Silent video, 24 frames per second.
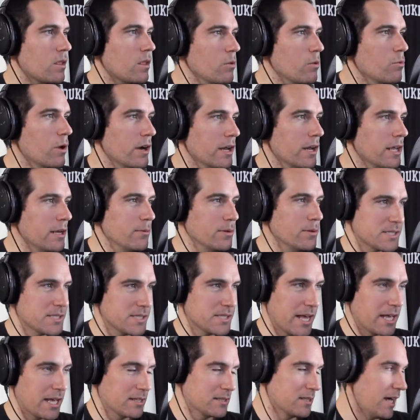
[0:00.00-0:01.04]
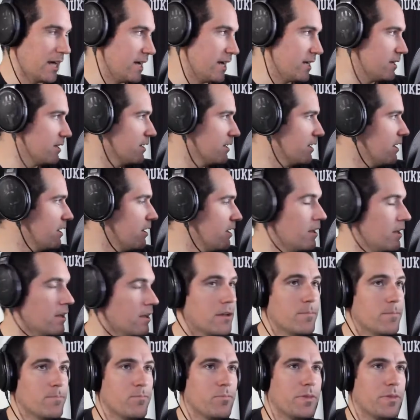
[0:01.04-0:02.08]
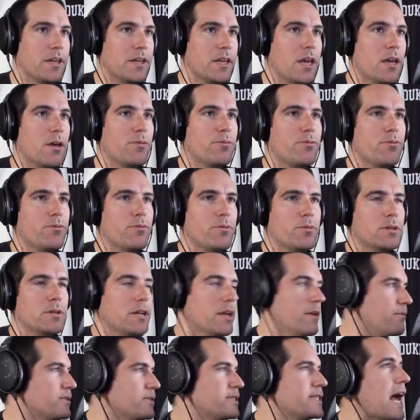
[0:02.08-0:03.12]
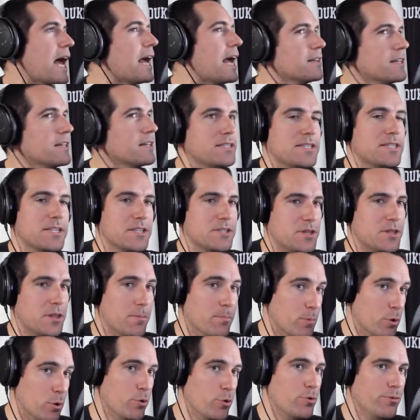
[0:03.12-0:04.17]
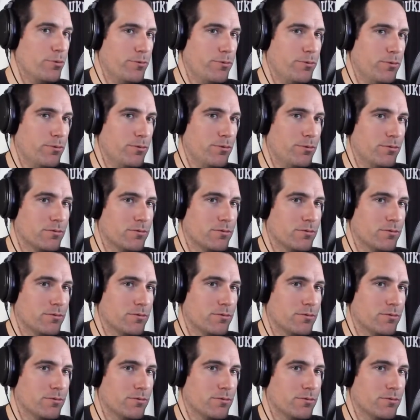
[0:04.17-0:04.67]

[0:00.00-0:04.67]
where he was saying like, if silence is the move,